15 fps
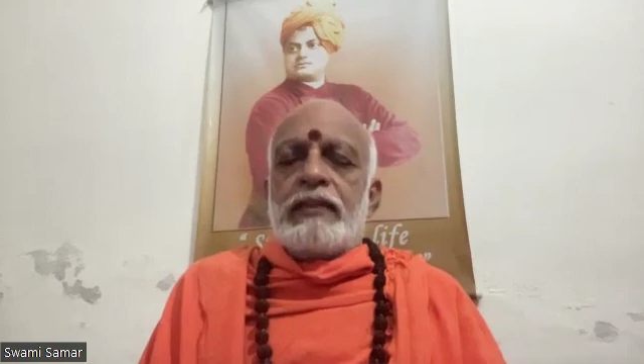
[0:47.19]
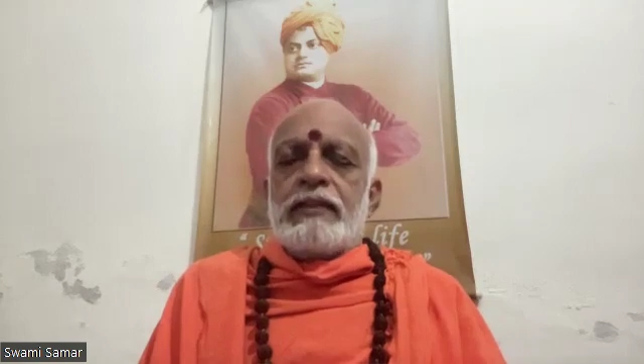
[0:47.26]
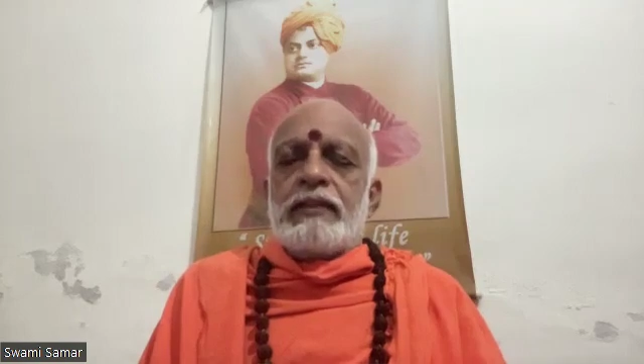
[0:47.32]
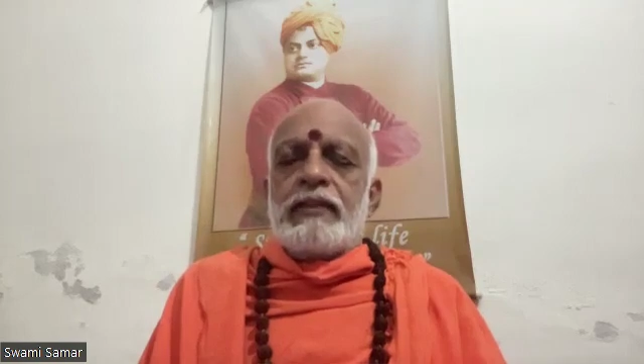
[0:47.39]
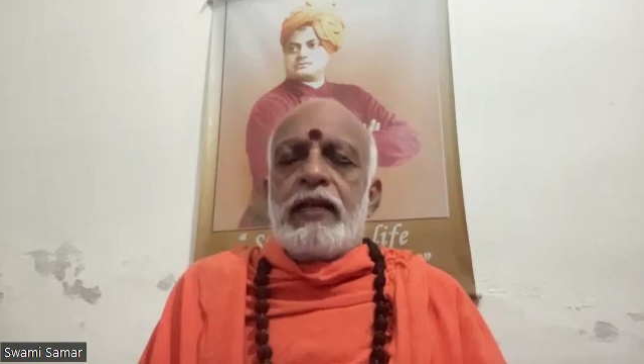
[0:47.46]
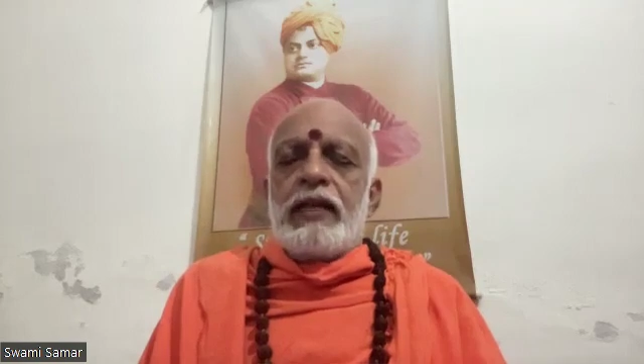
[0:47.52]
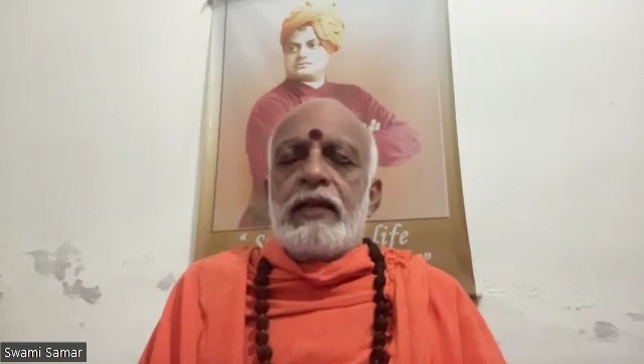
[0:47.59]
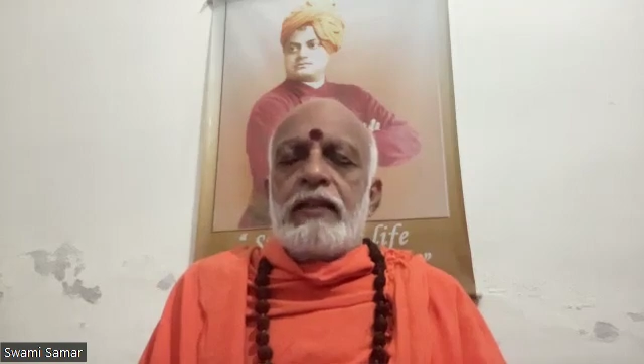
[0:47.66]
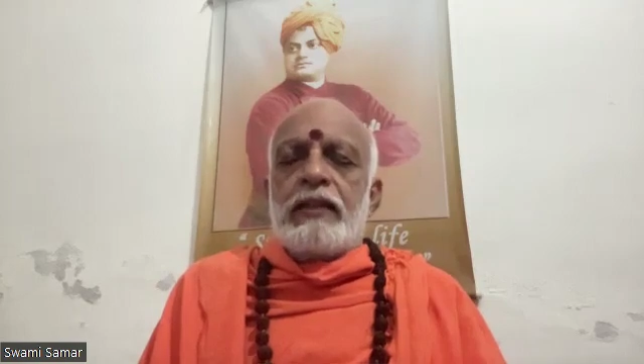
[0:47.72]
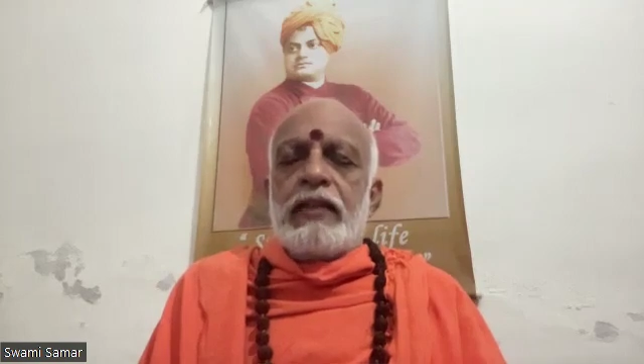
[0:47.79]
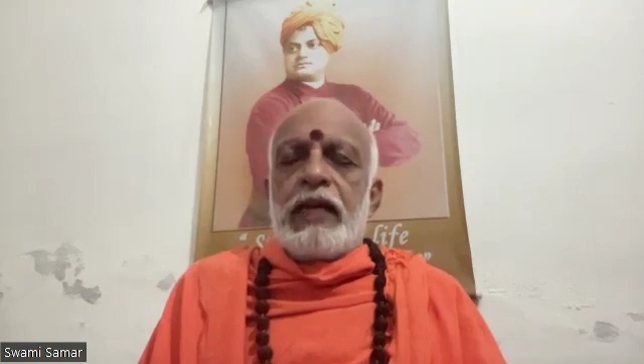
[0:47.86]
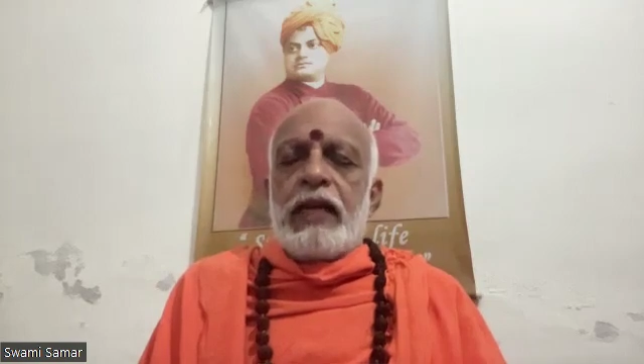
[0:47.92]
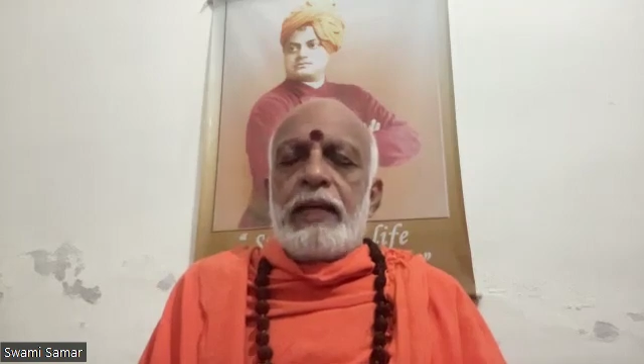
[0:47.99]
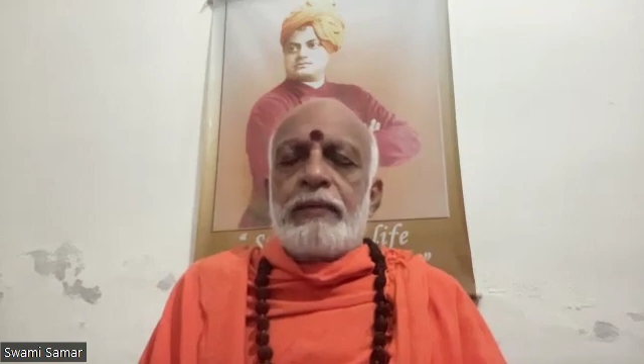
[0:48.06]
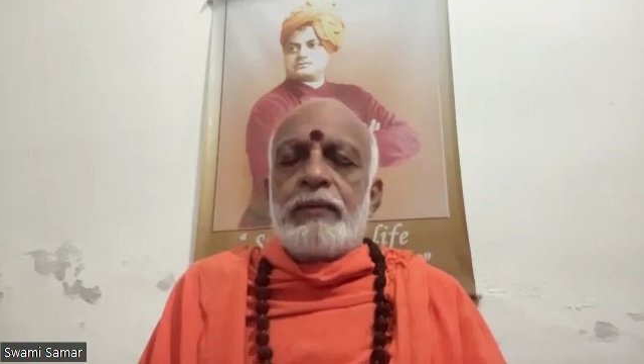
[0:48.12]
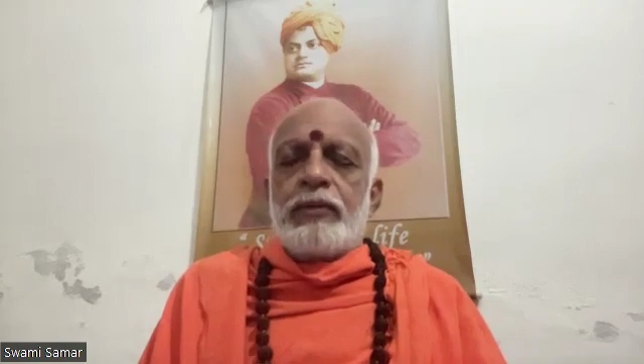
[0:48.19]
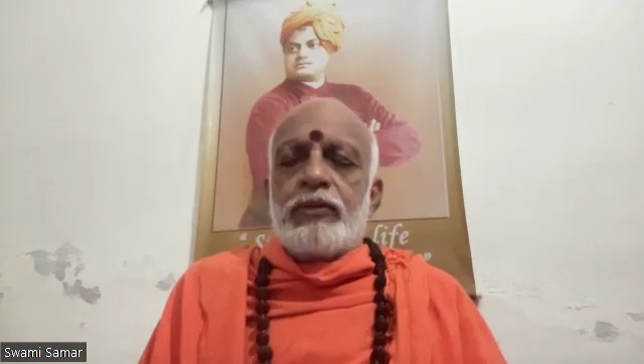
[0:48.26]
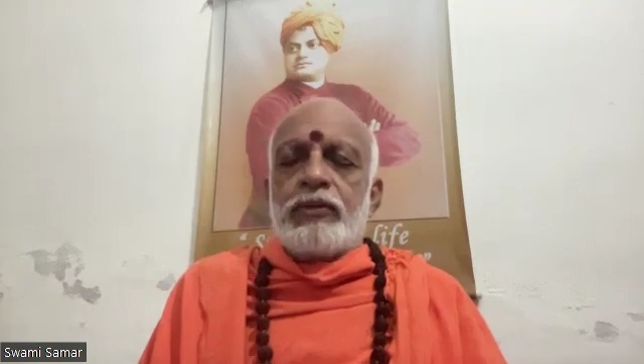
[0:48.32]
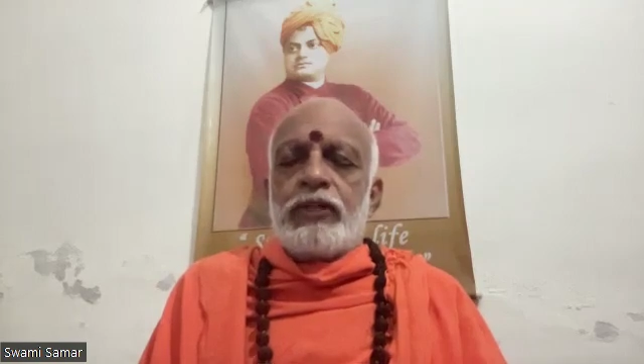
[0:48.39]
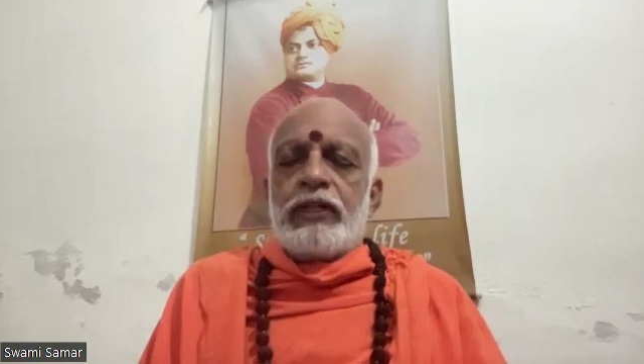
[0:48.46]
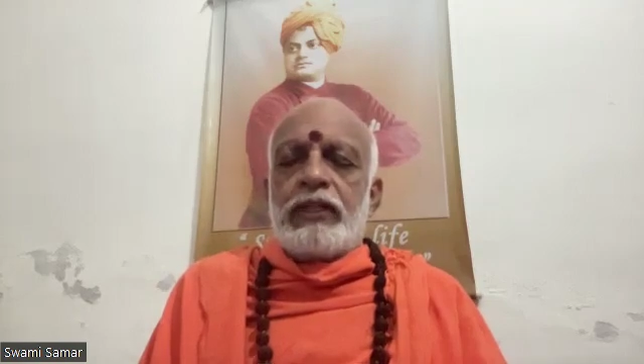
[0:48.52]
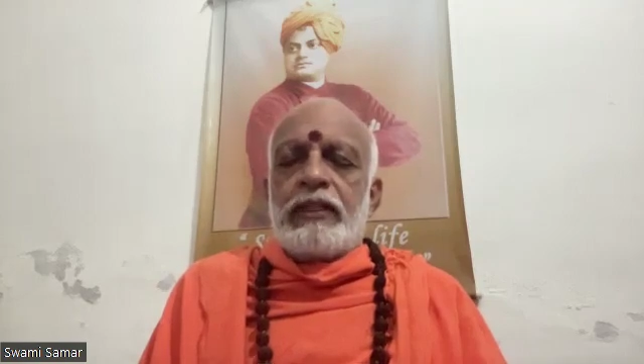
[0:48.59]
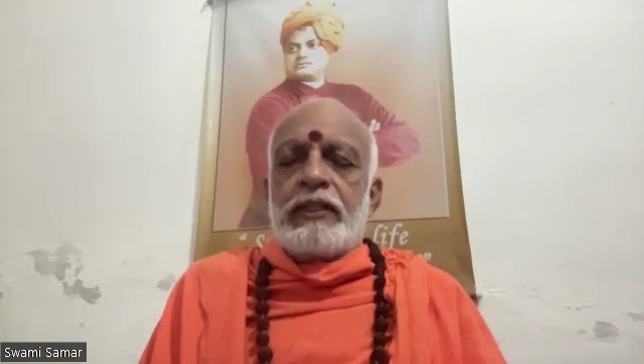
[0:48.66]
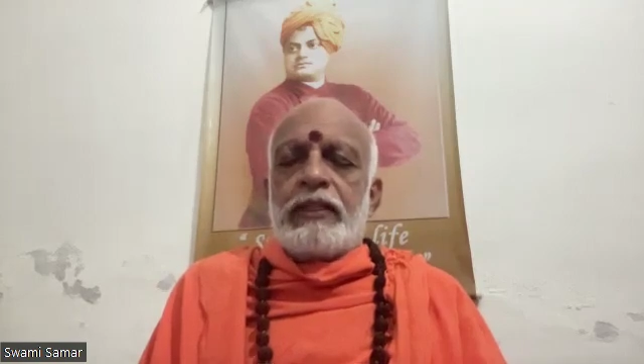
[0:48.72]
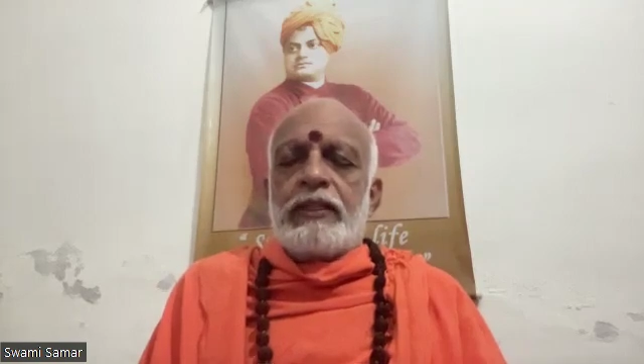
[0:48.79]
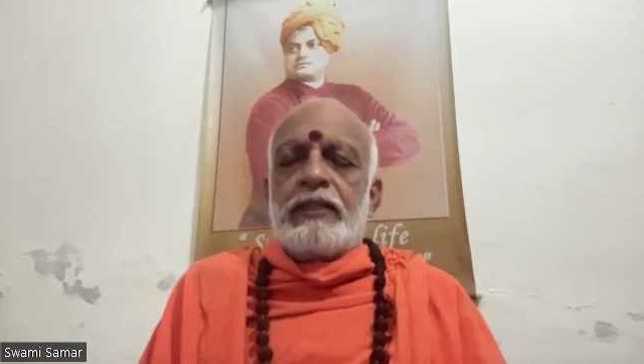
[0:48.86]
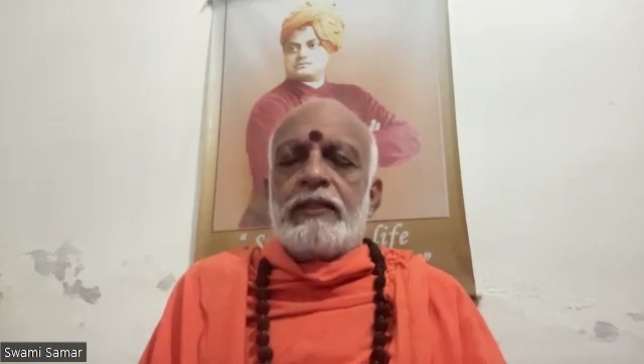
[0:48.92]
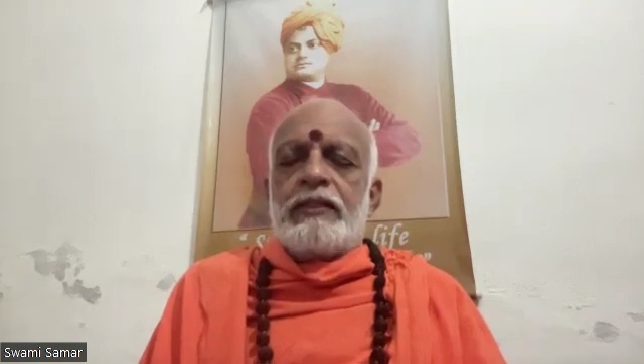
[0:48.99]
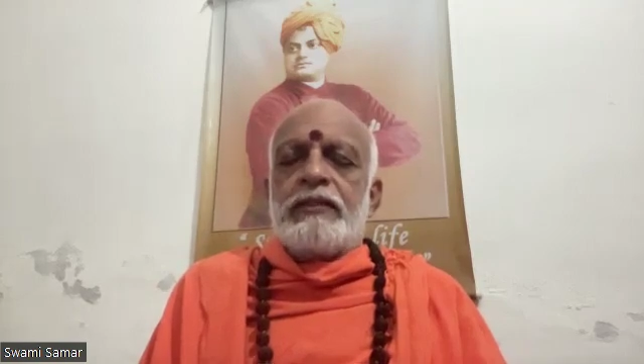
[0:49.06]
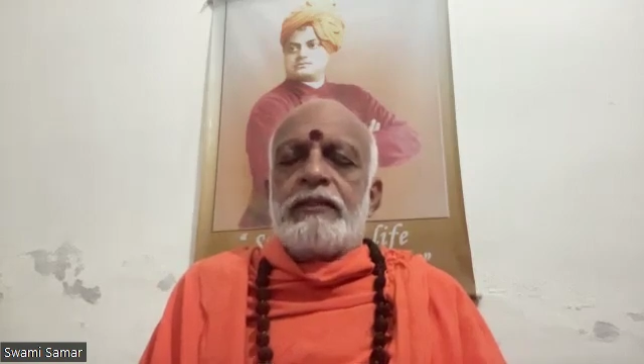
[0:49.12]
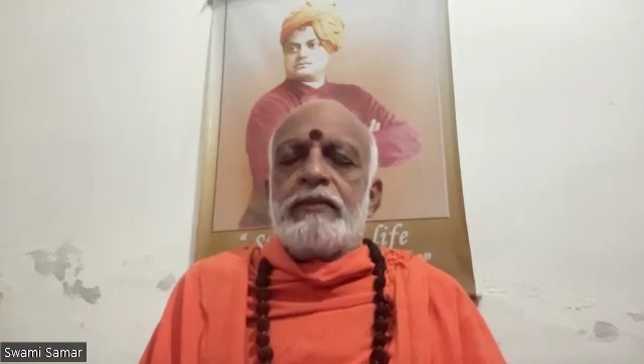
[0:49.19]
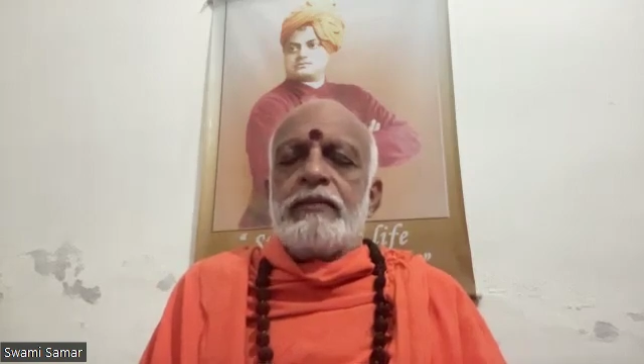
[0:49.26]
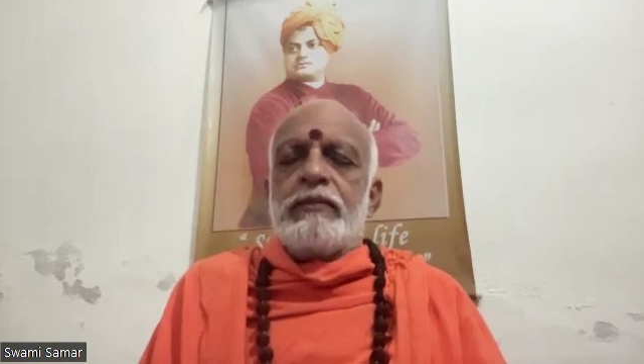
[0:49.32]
sun in the eyebrow center.